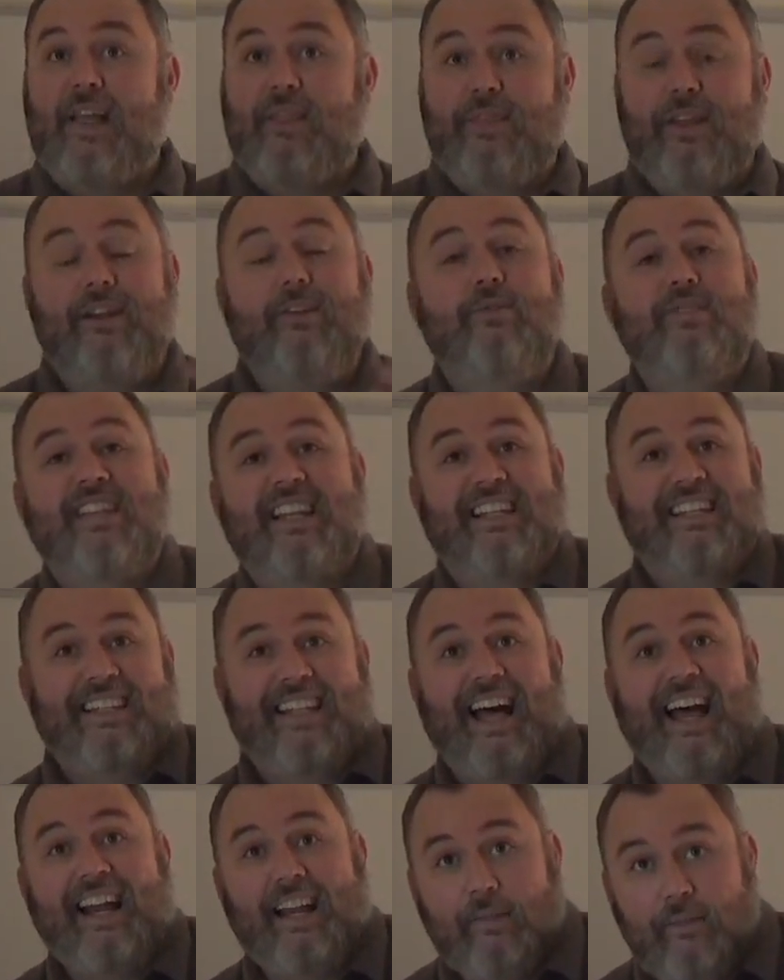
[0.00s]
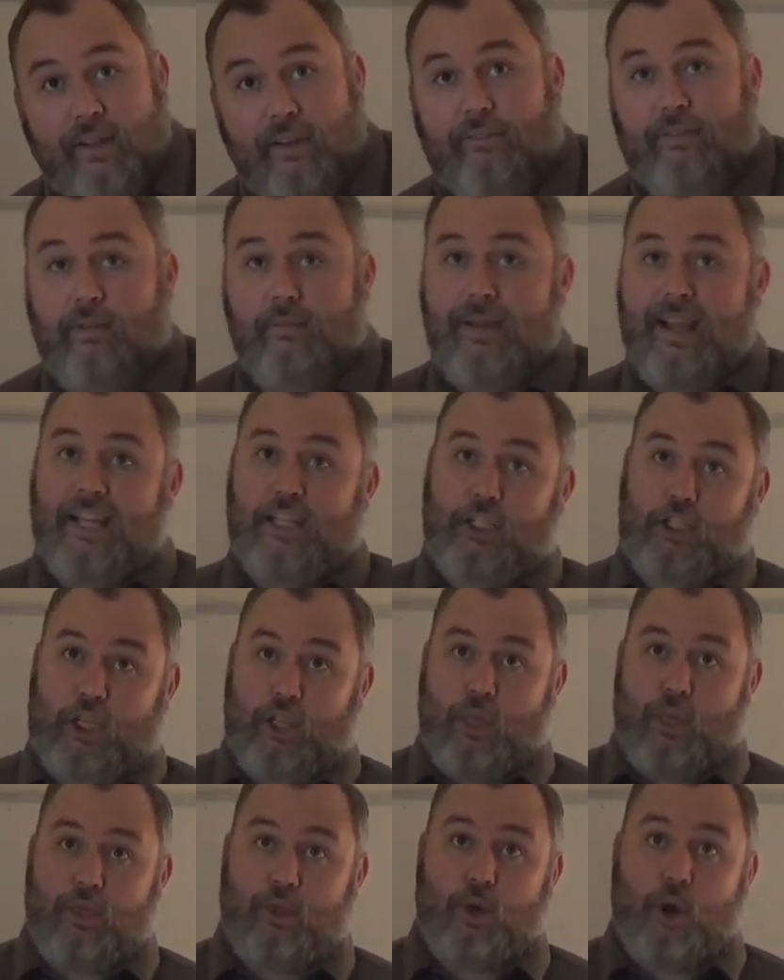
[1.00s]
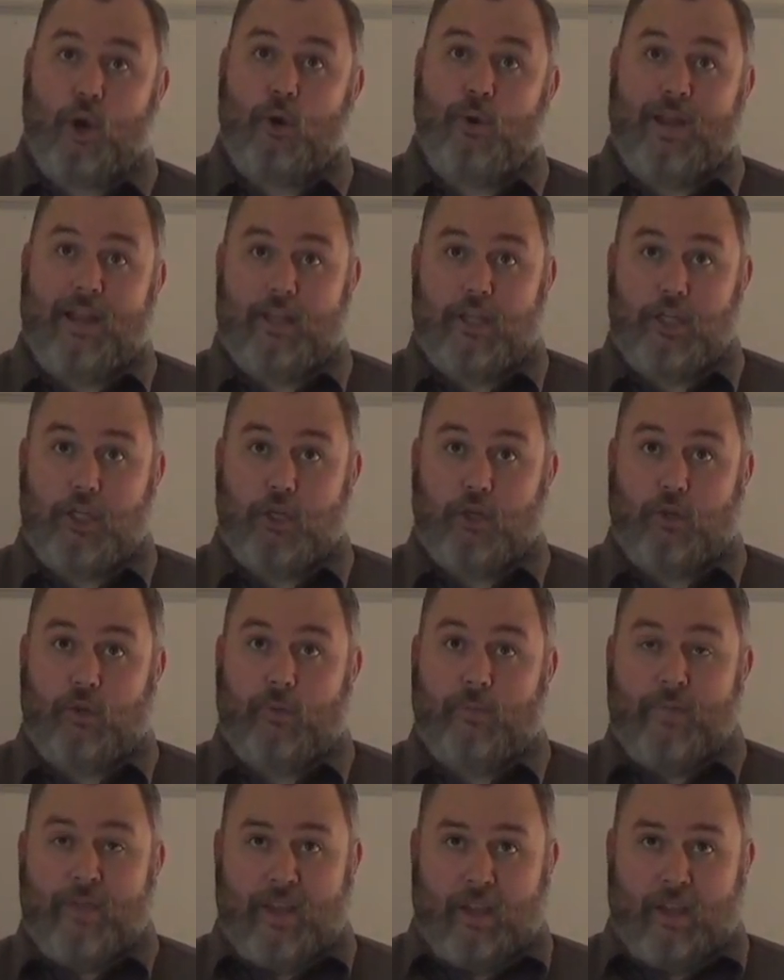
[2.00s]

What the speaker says: There was a lot of information thrown at you.